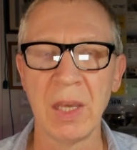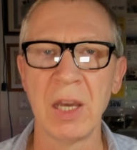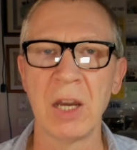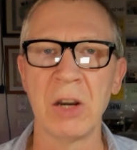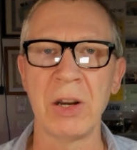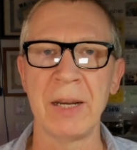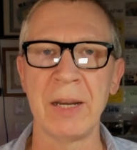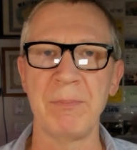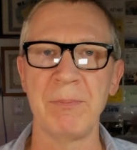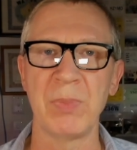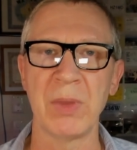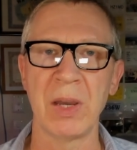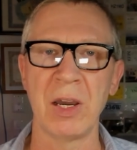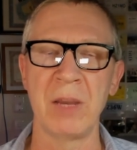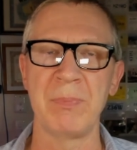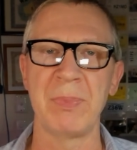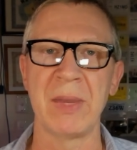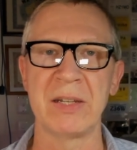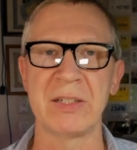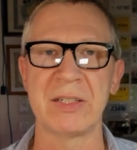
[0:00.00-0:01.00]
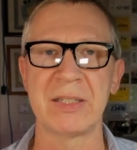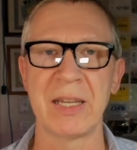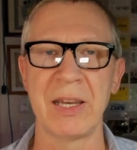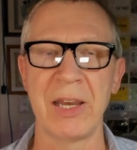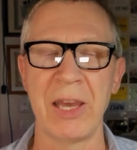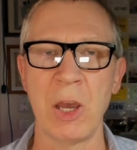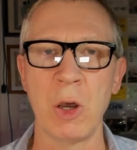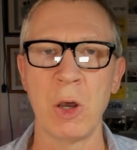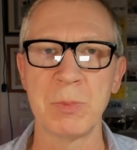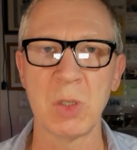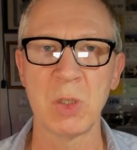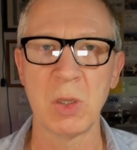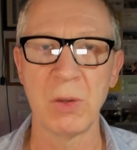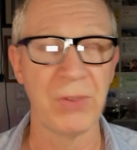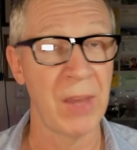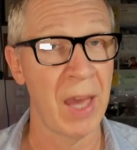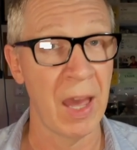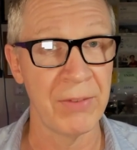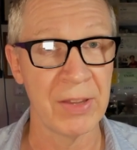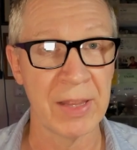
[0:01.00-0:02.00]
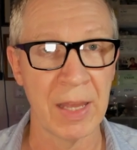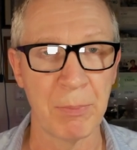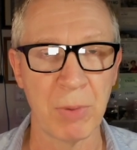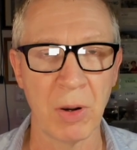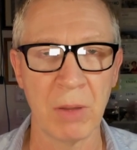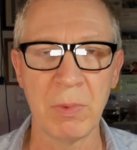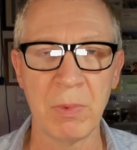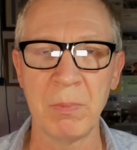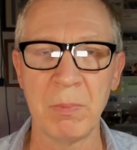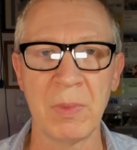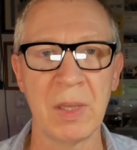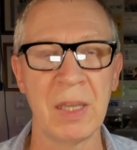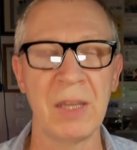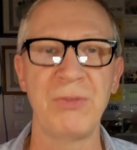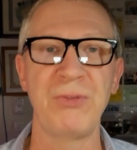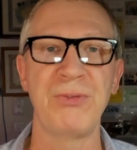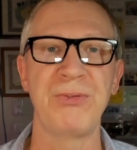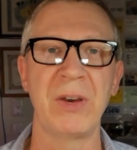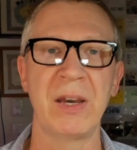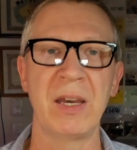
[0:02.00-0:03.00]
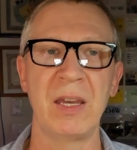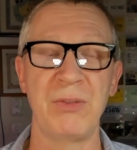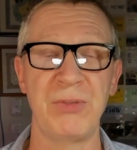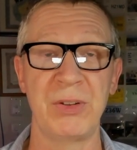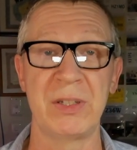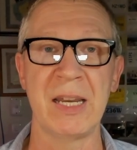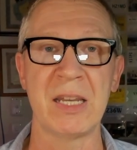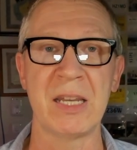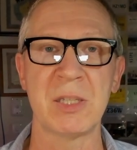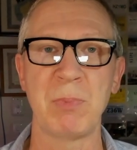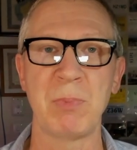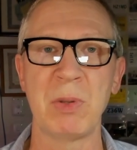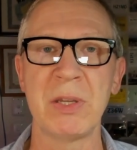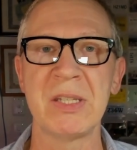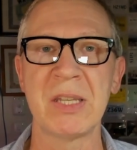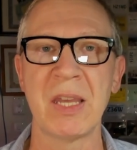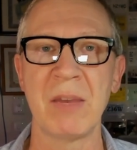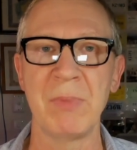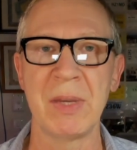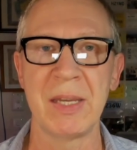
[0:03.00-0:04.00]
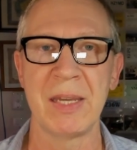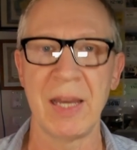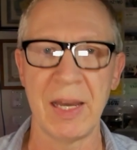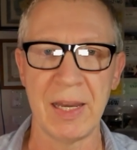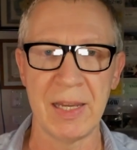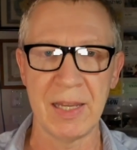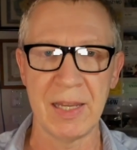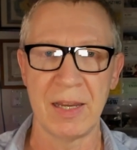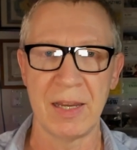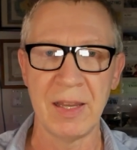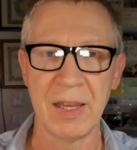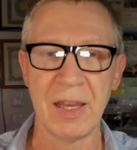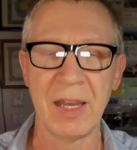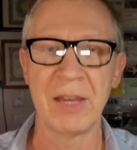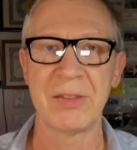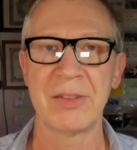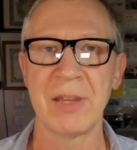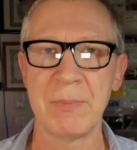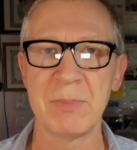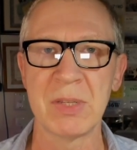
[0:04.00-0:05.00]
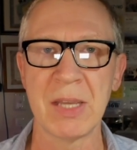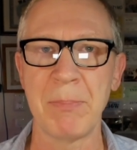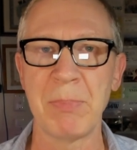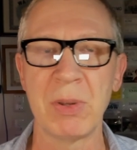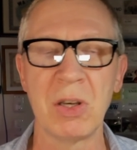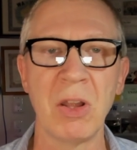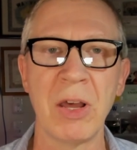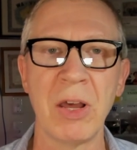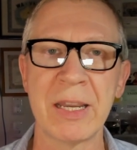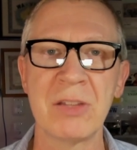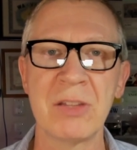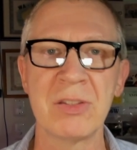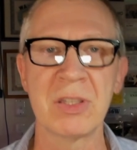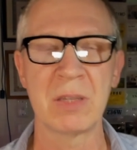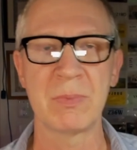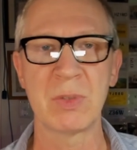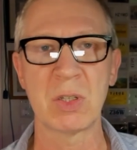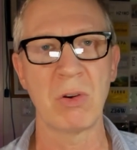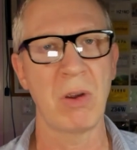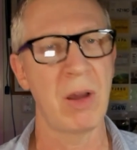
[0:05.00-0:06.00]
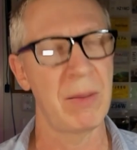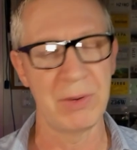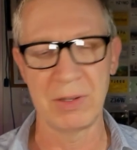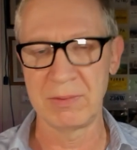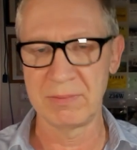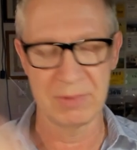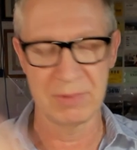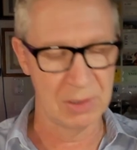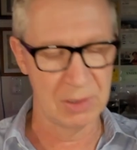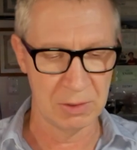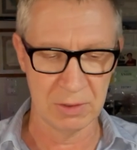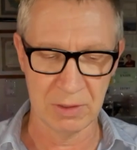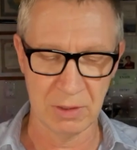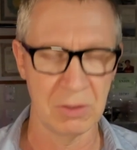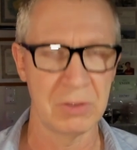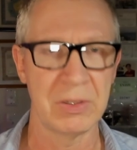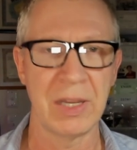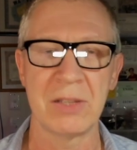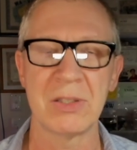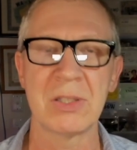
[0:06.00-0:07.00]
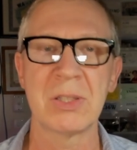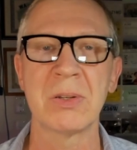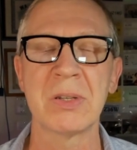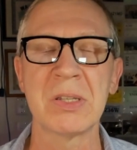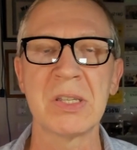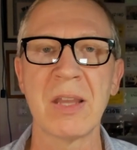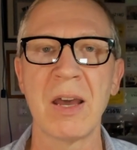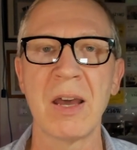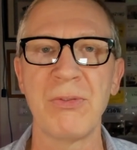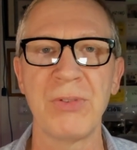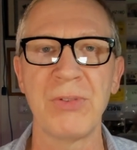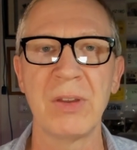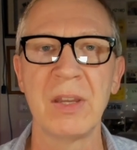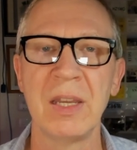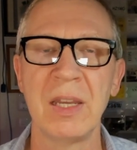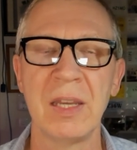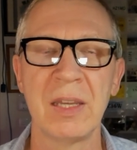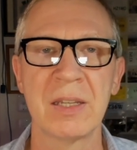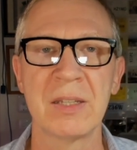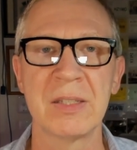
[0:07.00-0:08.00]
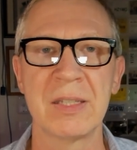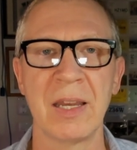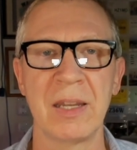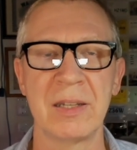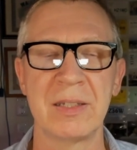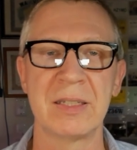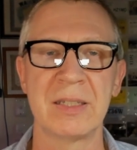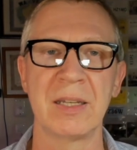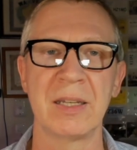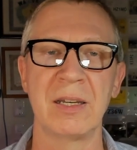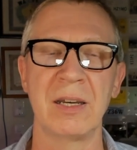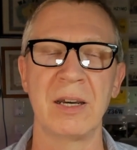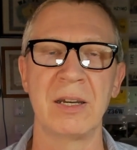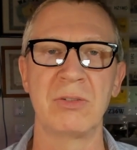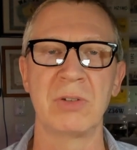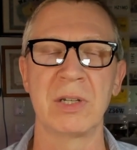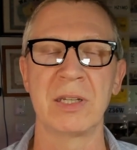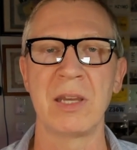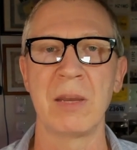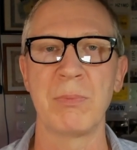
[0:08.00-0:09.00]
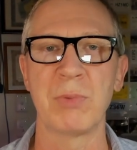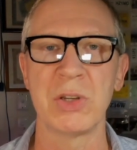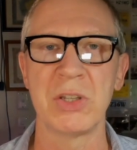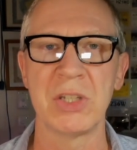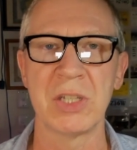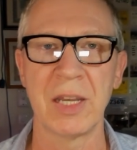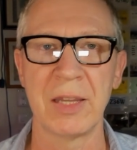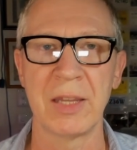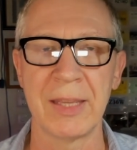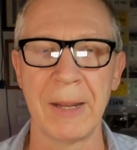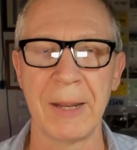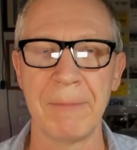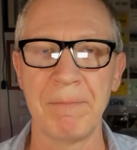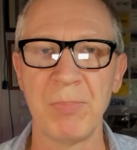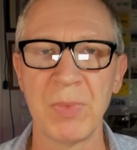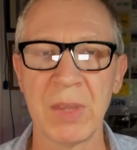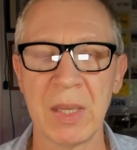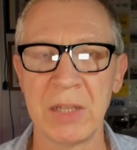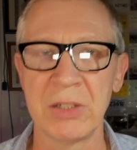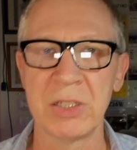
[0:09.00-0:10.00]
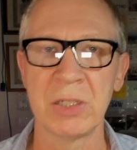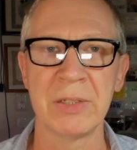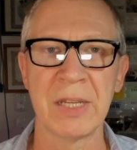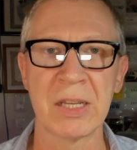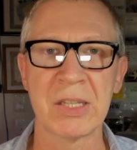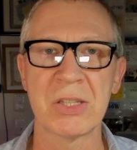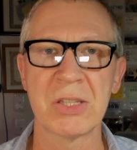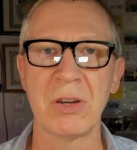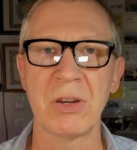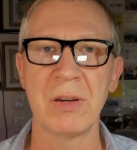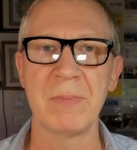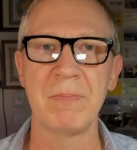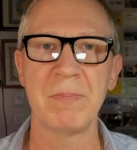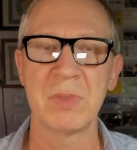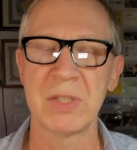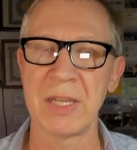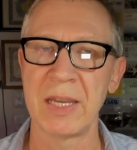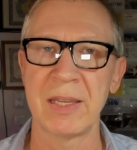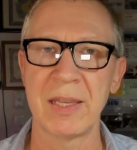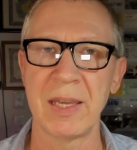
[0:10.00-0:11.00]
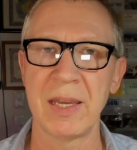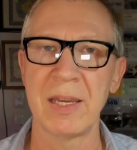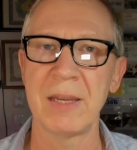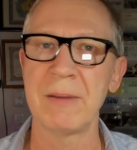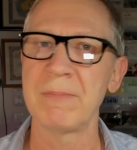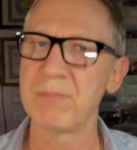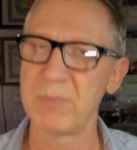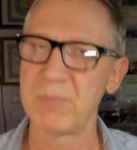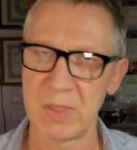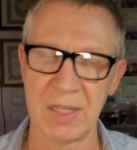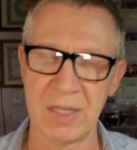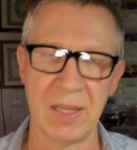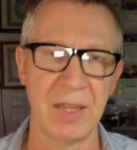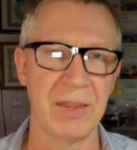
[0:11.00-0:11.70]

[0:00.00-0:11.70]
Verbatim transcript: All right, I hope that uh, helped you if you're having that problem. If, uh, if it does, please give me a, uh, a thumbs up and like and subscribe and all, all that sort of stuff, because uh, I'd really appreciate that. Until next time, take care, see you